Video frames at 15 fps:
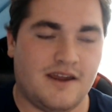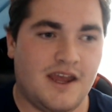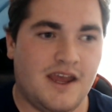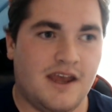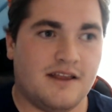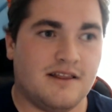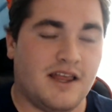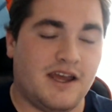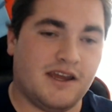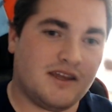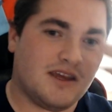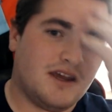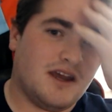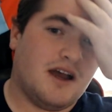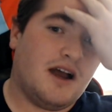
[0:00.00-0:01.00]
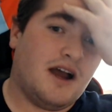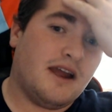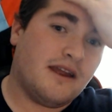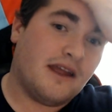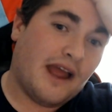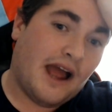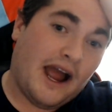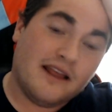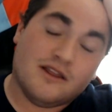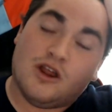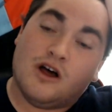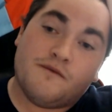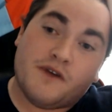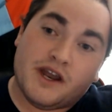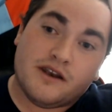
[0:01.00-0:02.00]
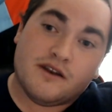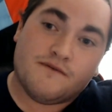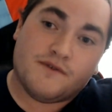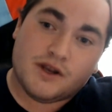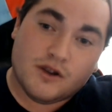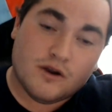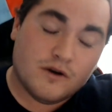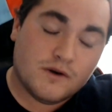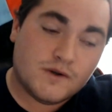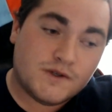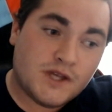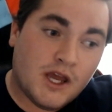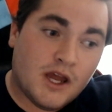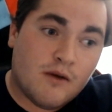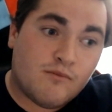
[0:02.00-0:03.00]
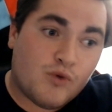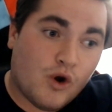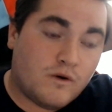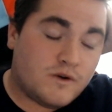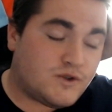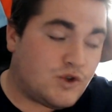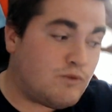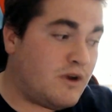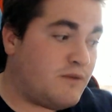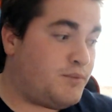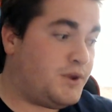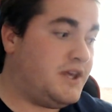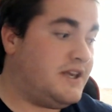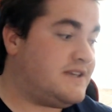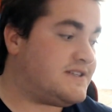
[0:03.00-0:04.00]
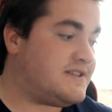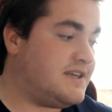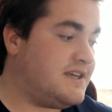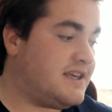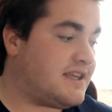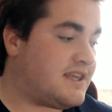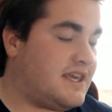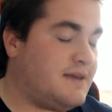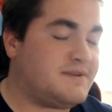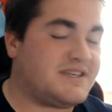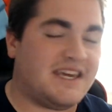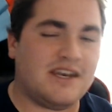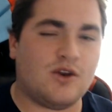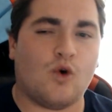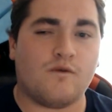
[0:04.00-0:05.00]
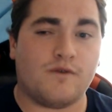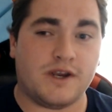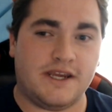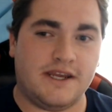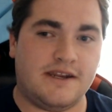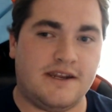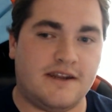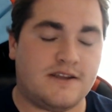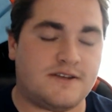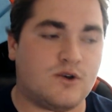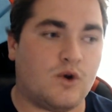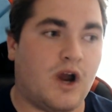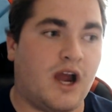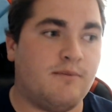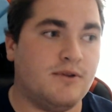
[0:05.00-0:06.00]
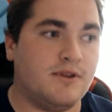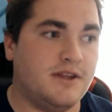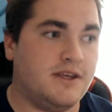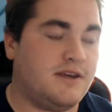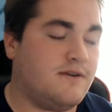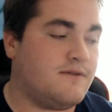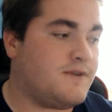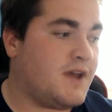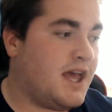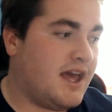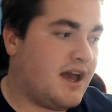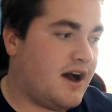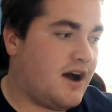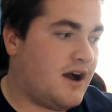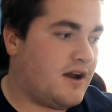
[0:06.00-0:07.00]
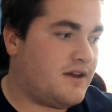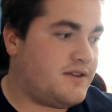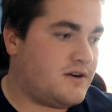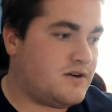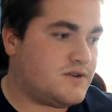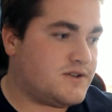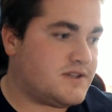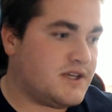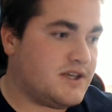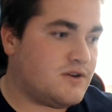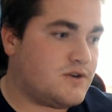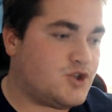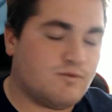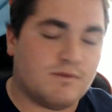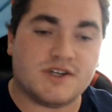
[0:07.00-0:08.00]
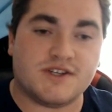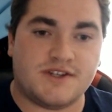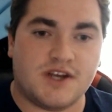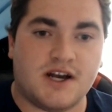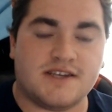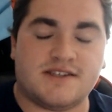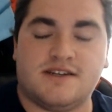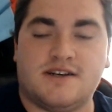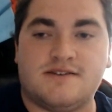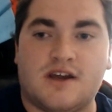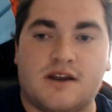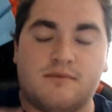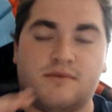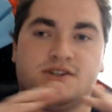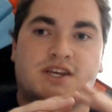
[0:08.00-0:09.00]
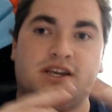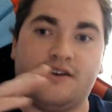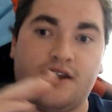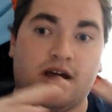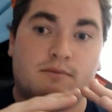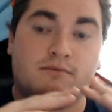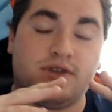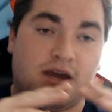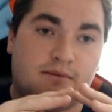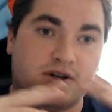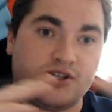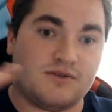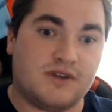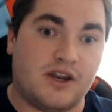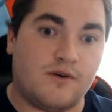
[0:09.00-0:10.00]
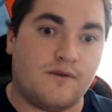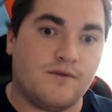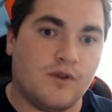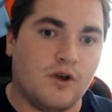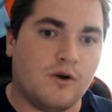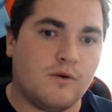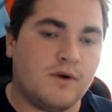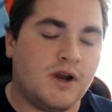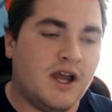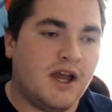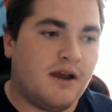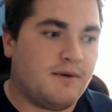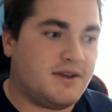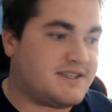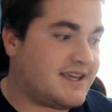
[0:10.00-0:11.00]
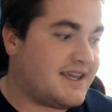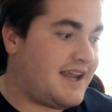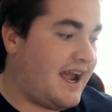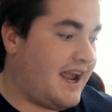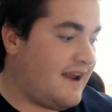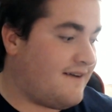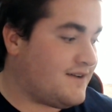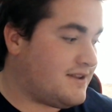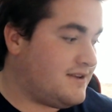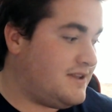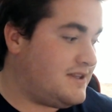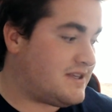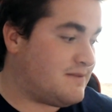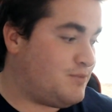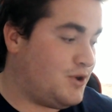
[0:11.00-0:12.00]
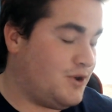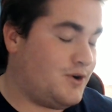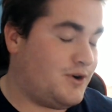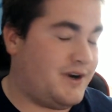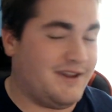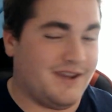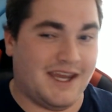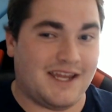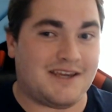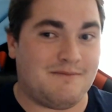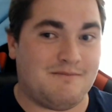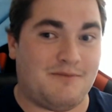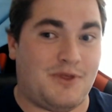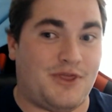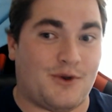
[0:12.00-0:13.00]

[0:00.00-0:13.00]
like uh, i i love editing videos problems on my pc keeps getting overheated so i believe uh, there's either too much dust and there's not much not that much airflow because again i haven't cleaned this computer in like three